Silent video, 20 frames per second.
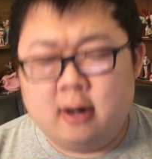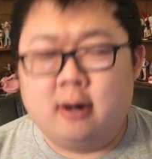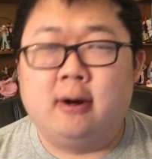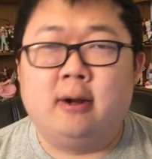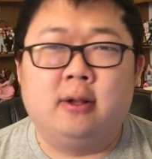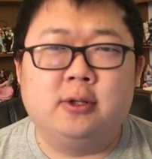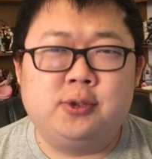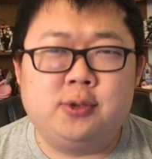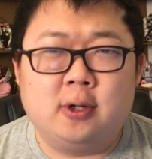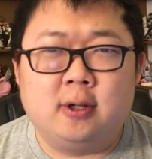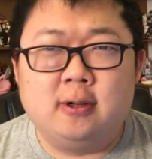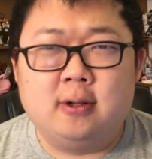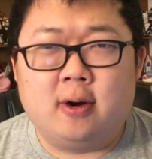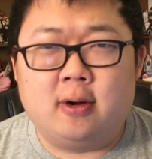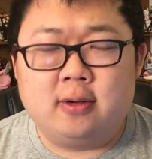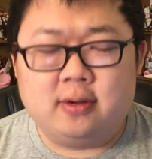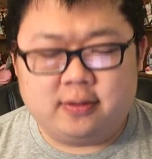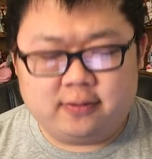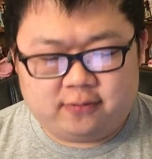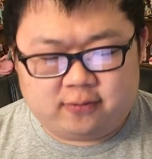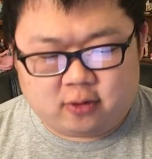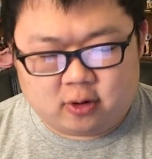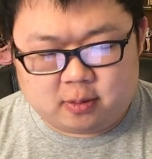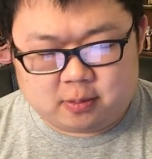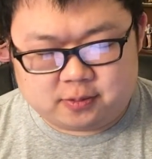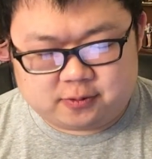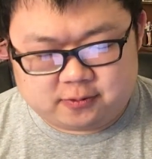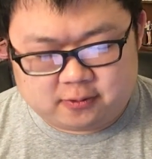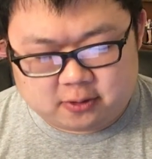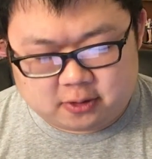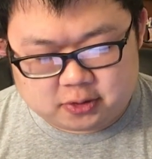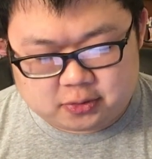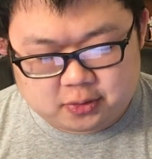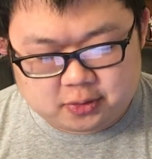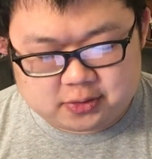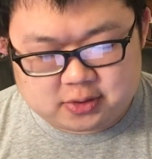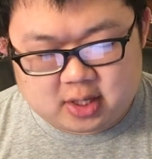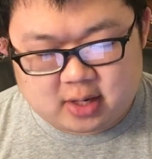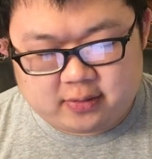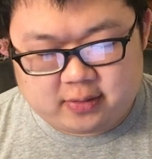Alright, let's do Alolan forms first.
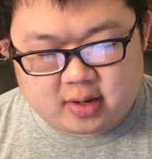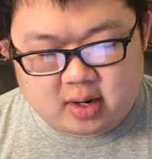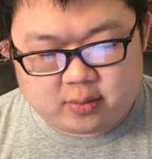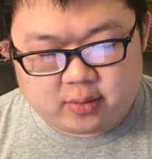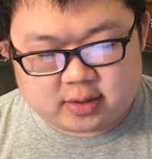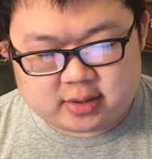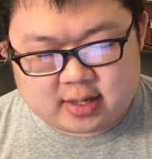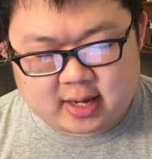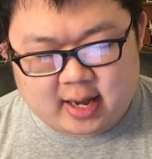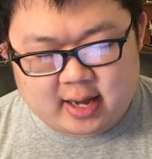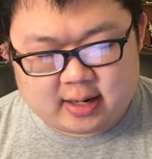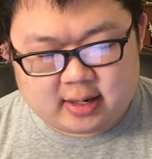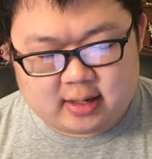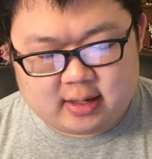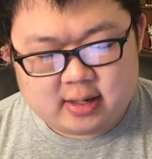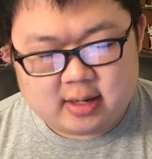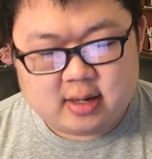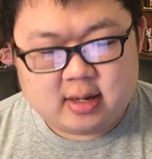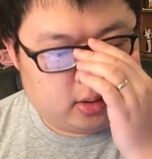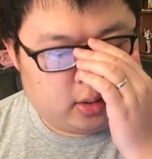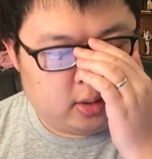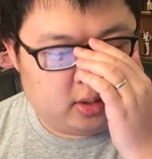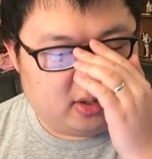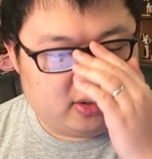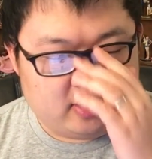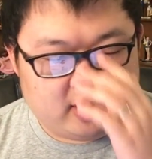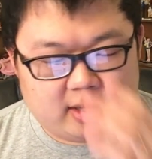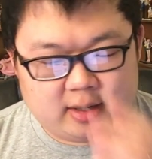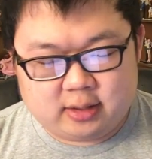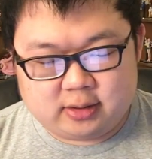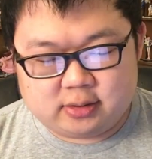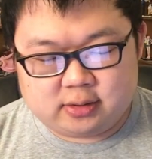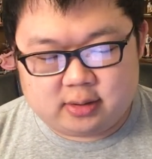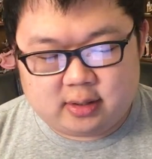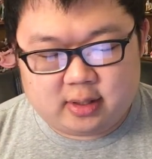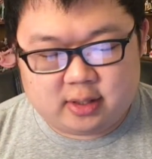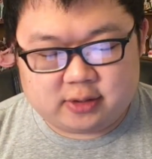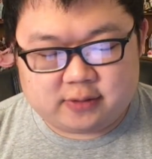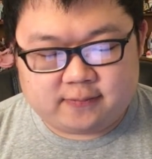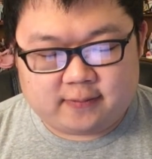First off, we got Rattata. You know,
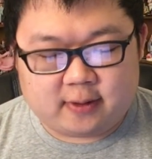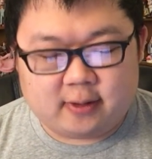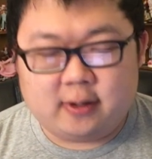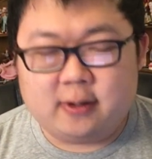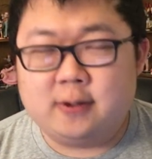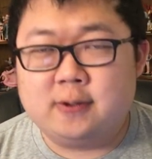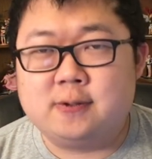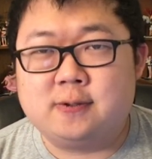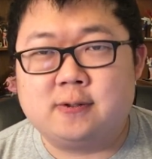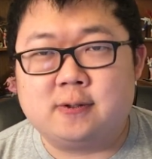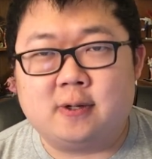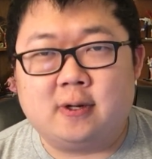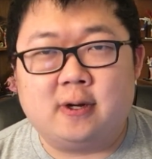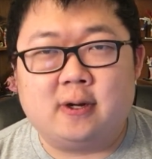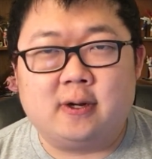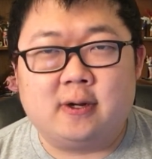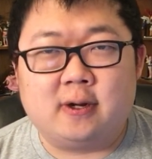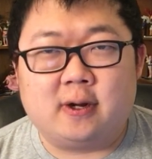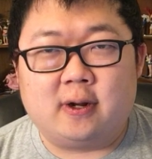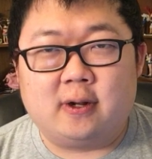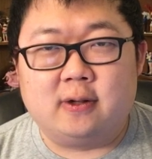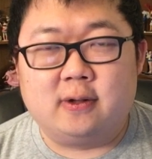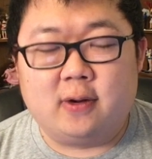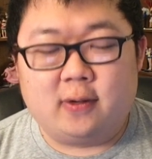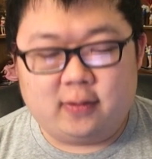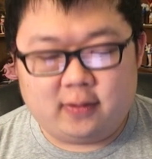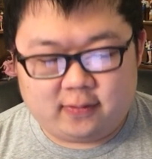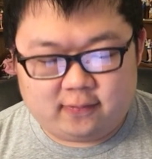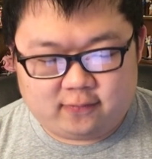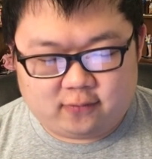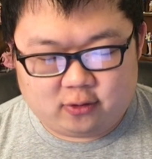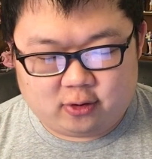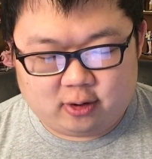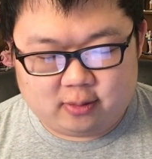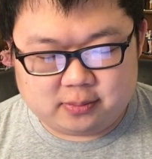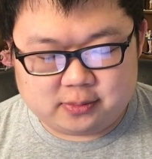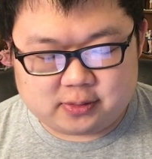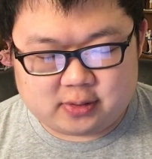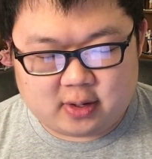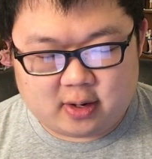honestly, as far as Alolan
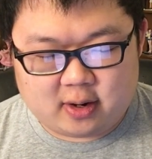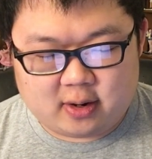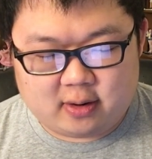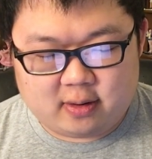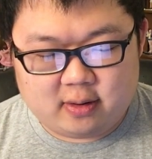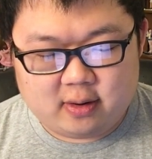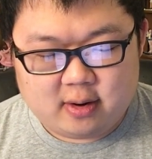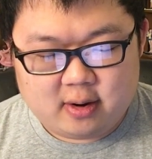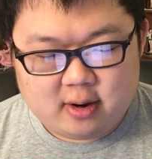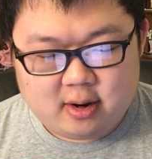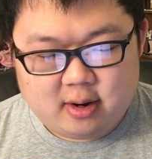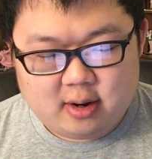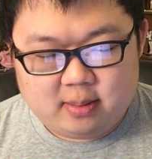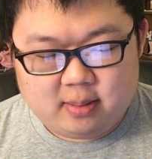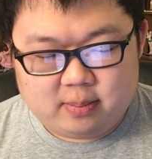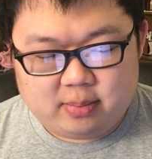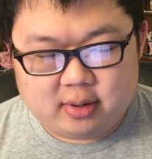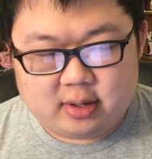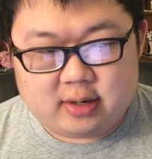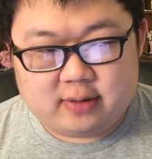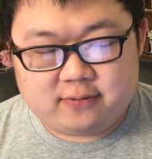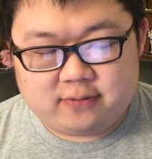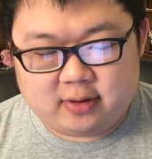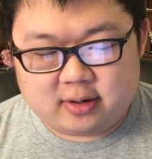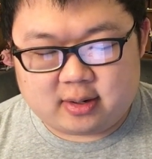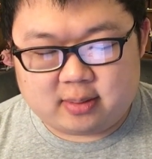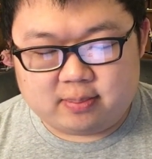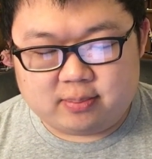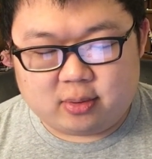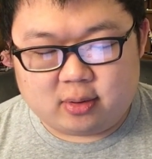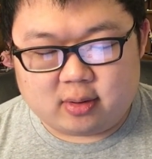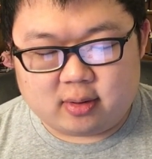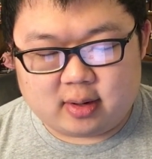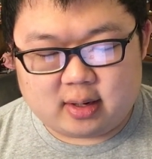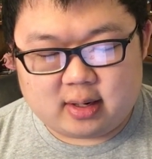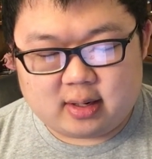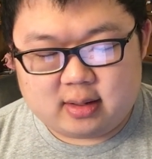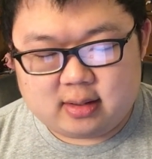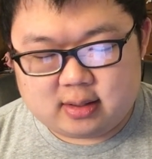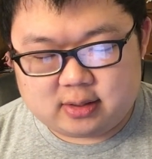forms go, pretty fucking
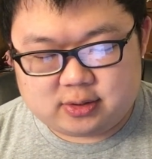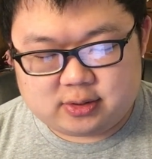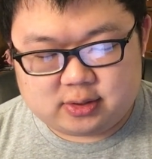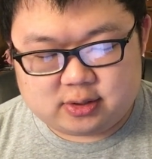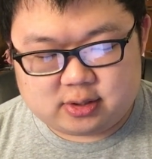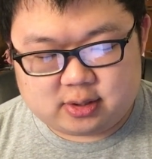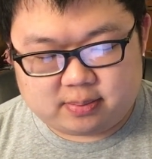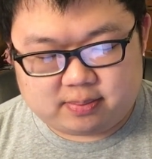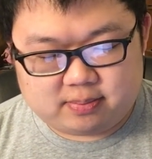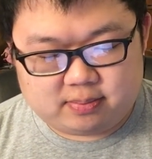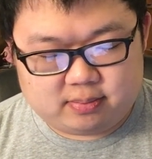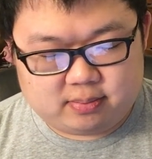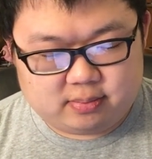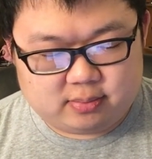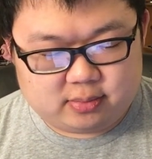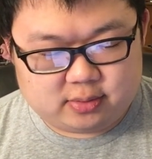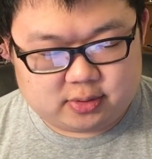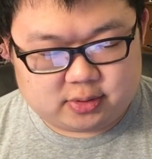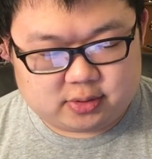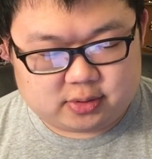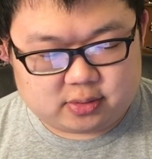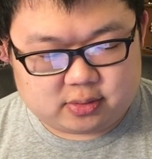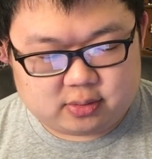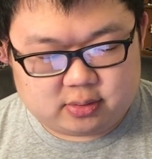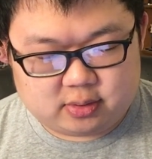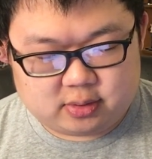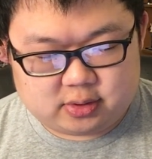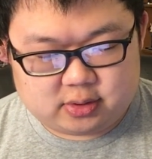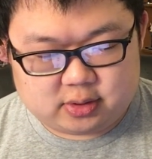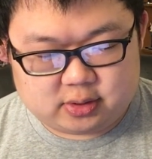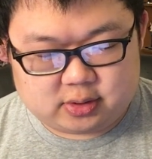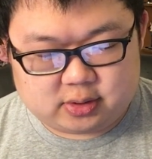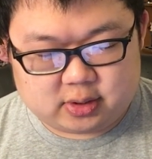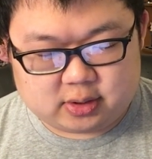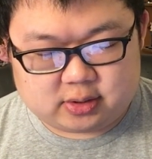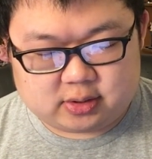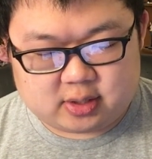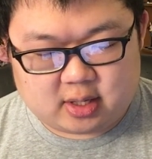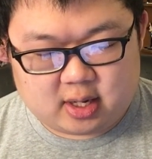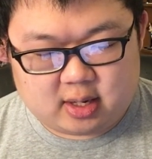boring. It's just
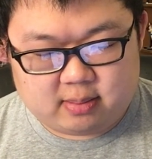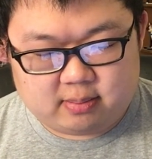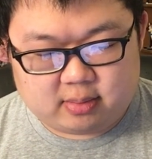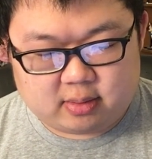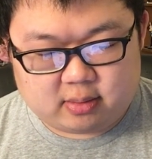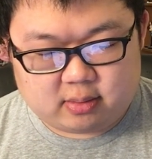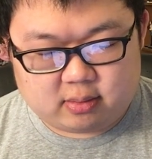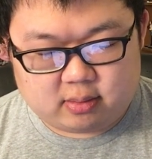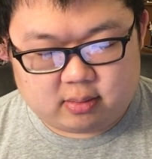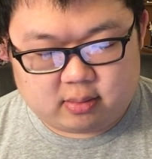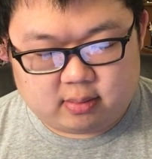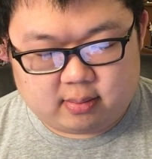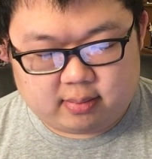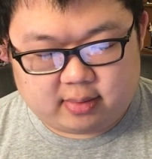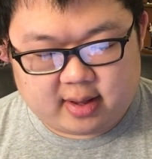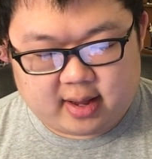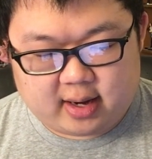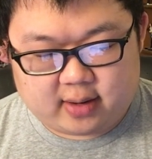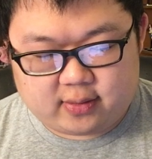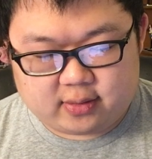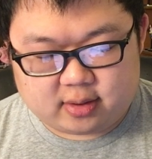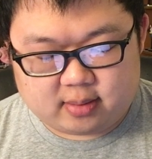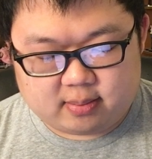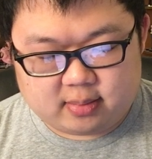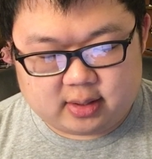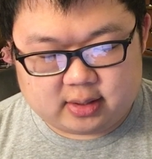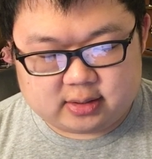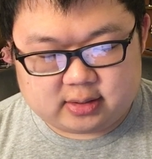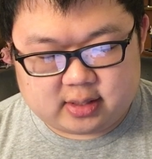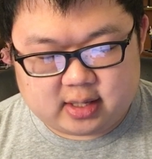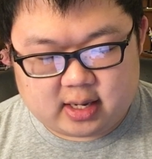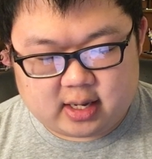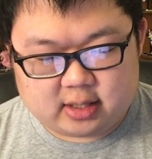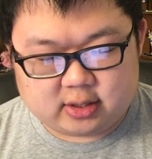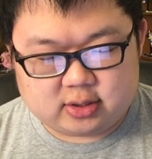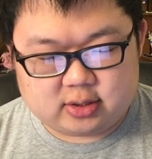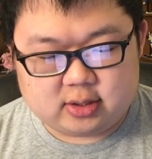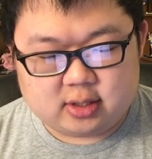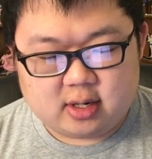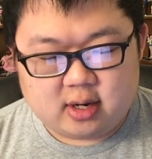the same, but black with a
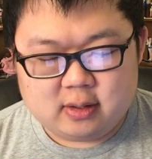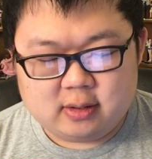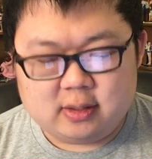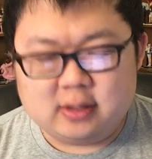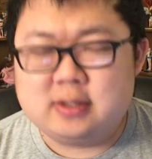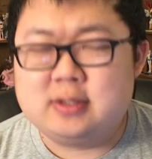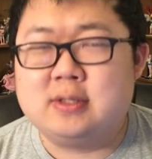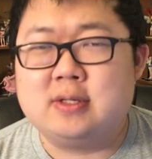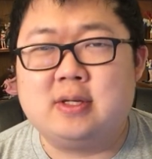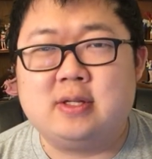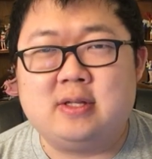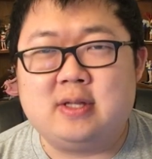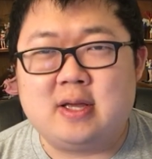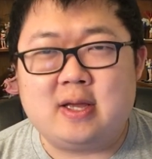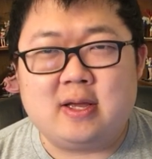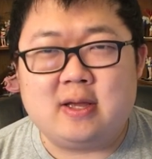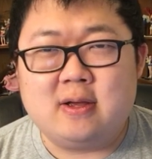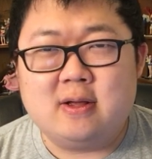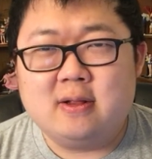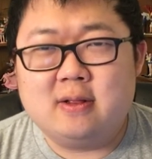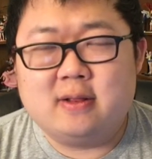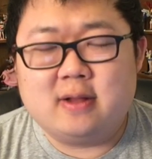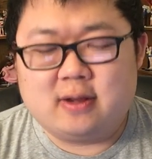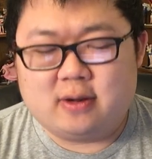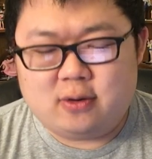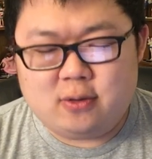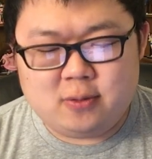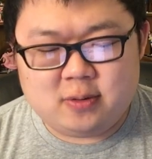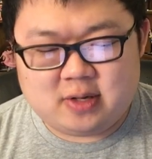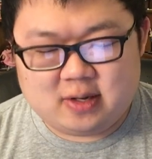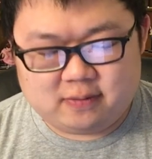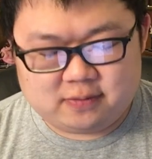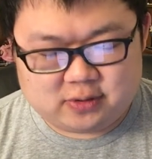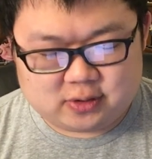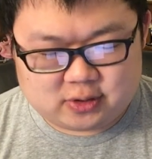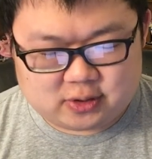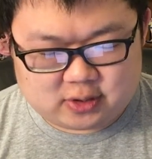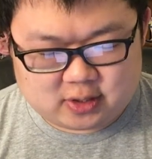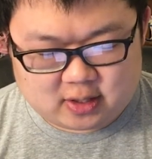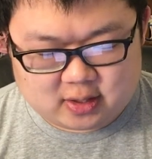mustache. This is a D. Like, who gives
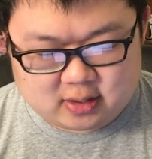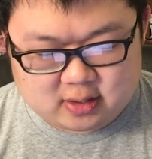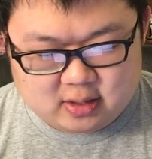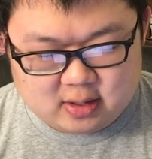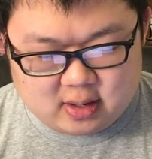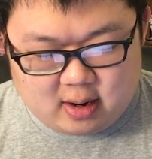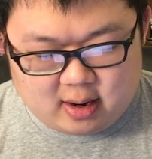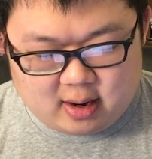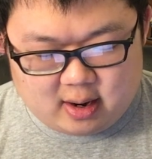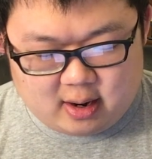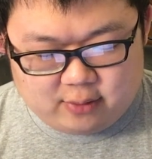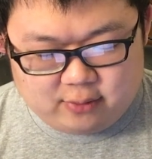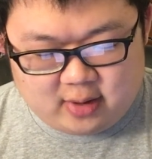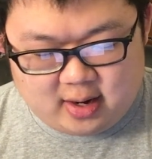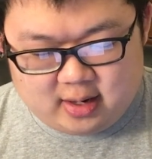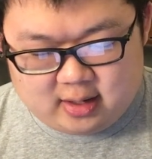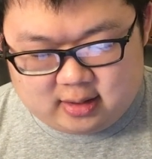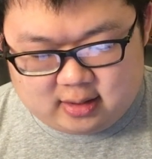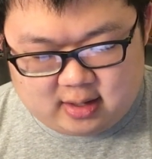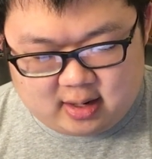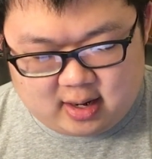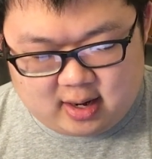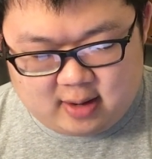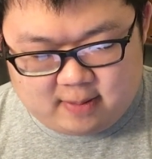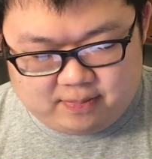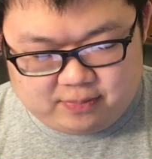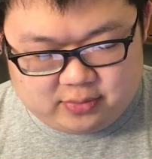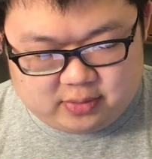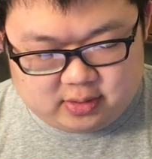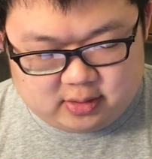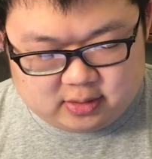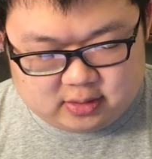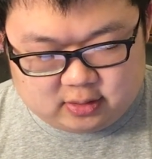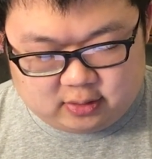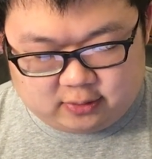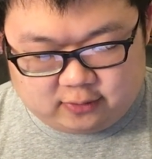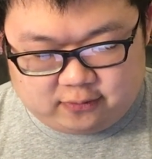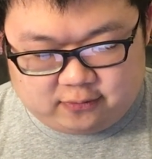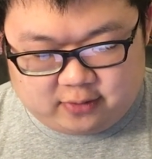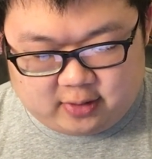a shit? Raticate, it's a
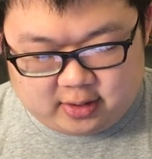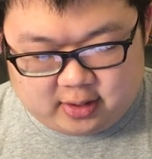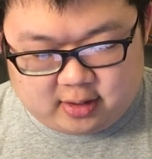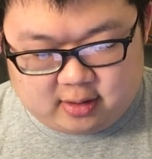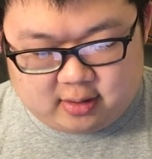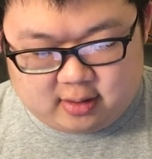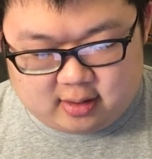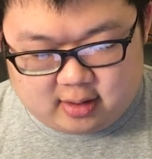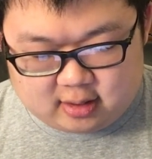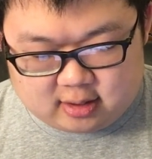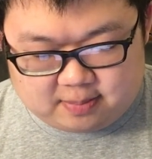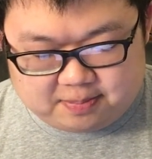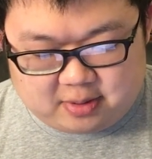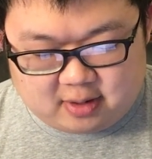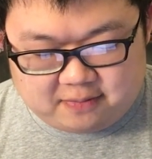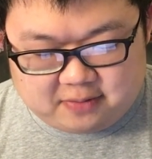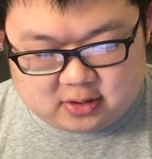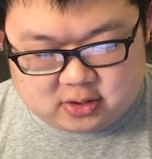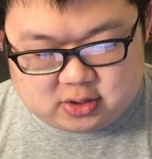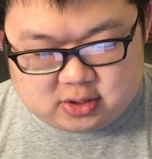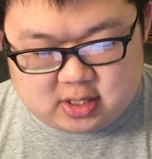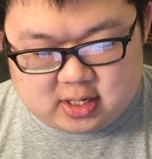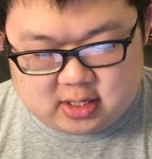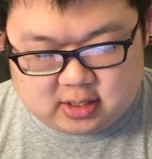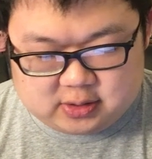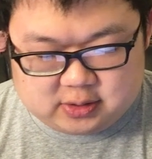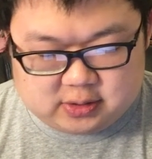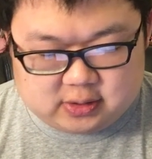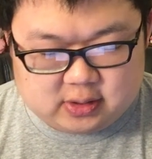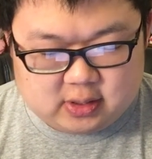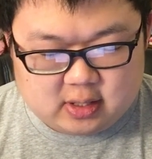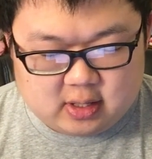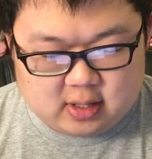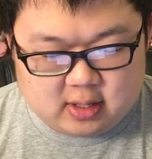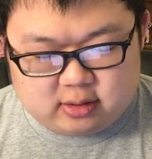little funnier. I like the puffy cheeks.